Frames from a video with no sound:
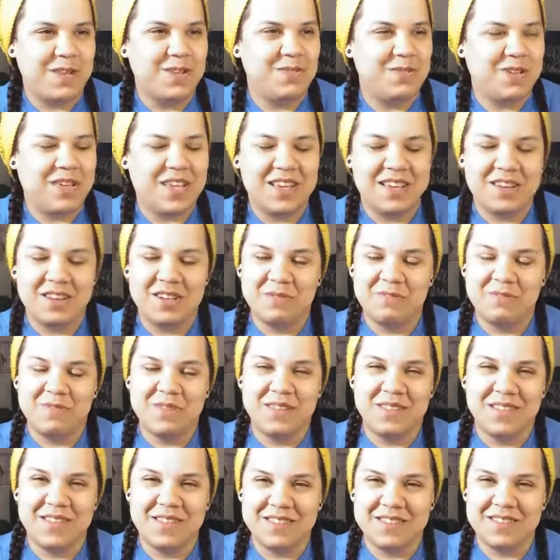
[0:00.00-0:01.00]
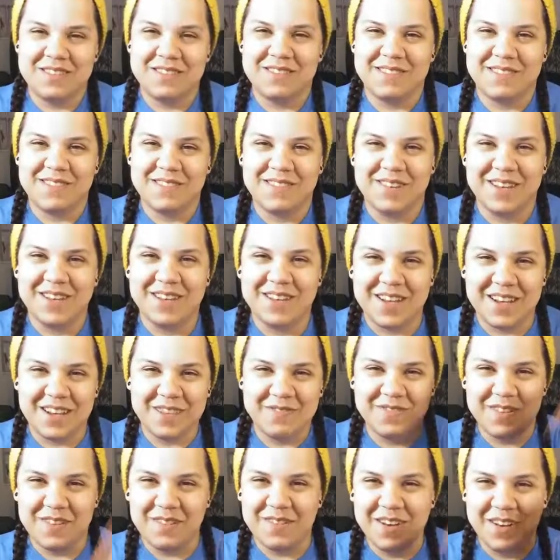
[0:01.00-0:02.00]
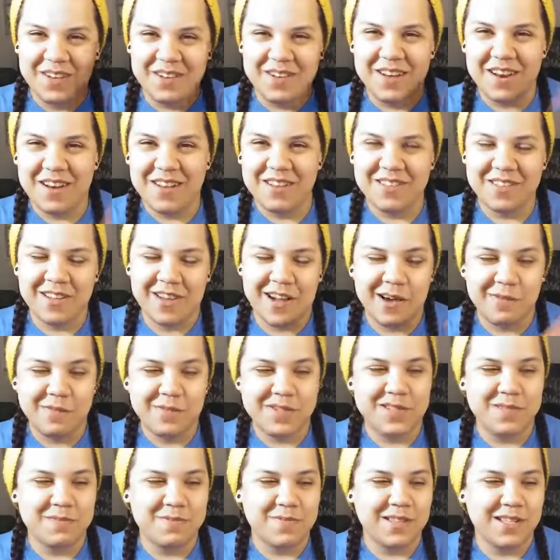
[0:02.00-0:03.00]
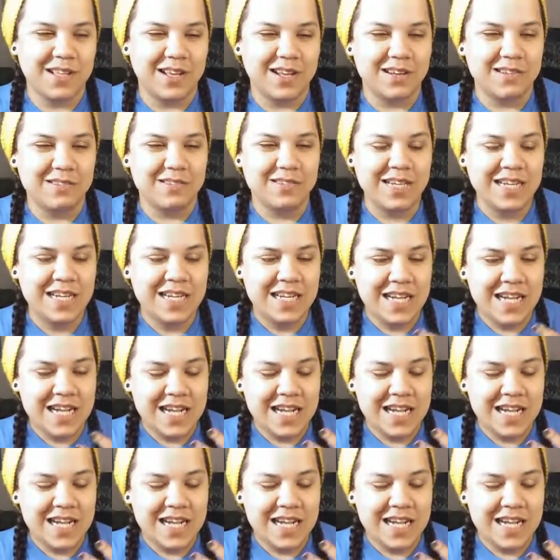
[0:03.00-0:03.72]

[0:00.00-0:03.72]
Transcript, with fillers: but you can't help but listen to it? Um, let me know down in the comments below.